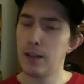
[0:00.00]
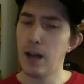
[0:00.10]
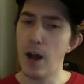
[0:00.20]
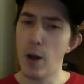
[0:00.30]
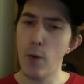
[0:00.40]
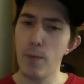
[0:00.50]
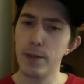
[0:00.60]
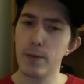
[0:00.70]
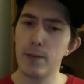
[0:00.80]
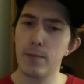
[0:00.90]
I hope this
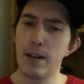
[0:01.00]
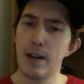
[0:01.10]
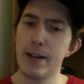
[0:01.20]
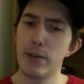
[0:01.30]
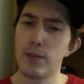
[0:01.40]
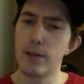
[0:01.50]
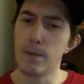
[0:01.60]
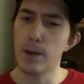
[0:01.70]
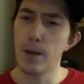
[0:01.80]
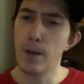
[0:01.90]
has been an interesting
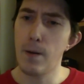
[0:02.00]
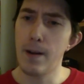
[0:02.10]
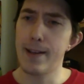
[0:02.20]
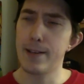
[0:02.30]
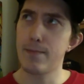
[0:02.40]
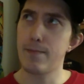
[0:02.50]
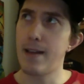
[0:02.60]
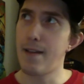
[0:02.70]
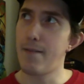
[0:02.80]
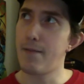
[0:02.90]
video, as
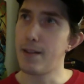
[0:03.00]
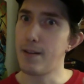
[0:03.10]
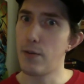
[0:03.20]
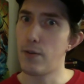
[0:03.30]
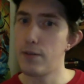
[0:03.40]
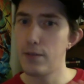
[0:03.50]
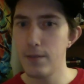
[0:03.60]
have the others